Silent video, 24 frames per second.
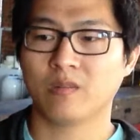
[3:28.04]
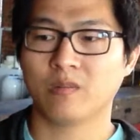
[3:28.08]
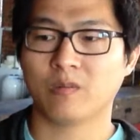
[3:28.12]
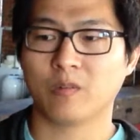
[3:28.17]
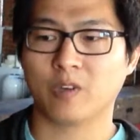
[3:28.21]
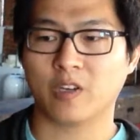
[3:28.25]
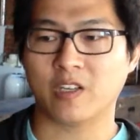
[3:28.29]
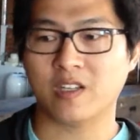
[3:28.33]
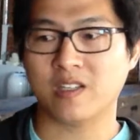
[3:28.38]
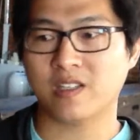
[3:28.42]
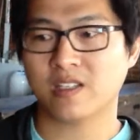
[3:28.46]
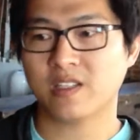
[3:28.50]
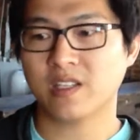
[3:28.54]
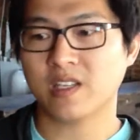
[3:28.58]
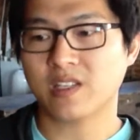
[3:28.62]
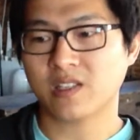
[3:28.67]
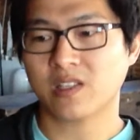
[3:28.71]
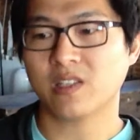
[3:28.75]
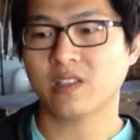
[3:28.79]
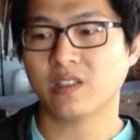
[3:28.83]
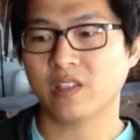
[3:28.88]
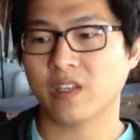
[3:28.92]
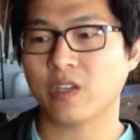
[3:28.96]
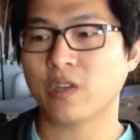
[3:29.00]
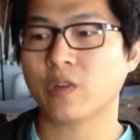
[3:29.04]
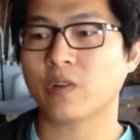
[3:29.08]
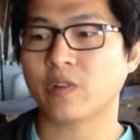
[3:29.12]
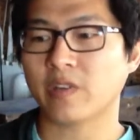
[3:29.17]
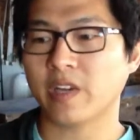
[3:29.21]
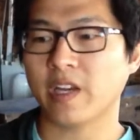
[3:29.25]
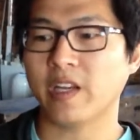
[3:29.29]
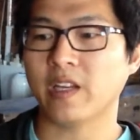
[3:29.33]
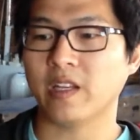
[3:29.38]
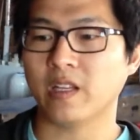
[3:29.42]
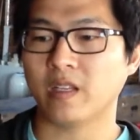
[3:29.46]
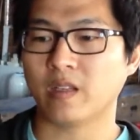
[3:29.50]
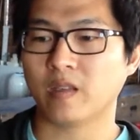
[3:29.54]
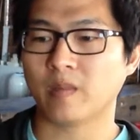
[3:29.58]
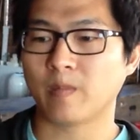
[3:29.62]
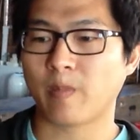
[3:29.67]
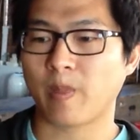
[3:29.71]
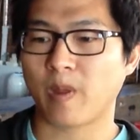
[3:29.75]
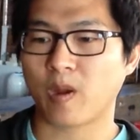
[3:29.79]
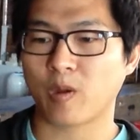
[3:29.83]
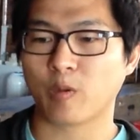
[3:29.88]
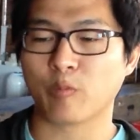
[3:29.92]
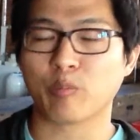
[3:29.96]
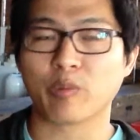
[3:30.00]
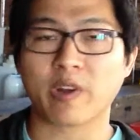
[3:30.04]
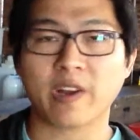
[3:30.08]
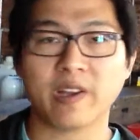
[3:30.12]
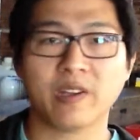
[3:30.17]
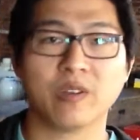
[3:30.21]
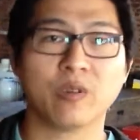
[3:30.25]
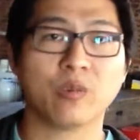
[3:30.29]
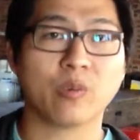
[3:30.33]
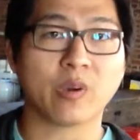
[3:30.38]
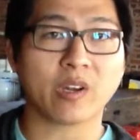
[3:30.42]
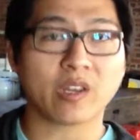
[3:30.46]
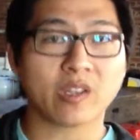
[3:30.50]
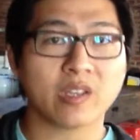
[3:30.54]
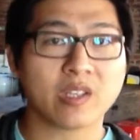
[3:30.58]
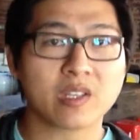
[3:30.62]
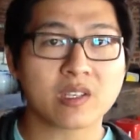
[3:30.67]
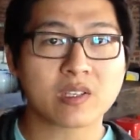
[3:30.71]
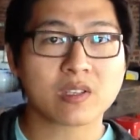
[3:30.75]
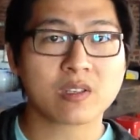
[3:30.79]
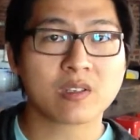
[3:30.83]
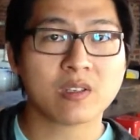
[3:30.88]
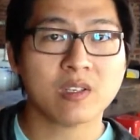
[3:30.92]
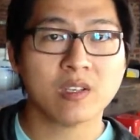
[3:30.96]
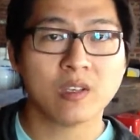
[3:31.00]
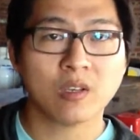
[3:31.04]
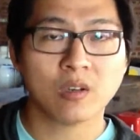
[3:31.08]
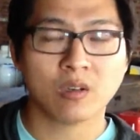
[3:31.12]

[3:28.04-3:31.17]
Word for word: We're consistently creating our brand awareness.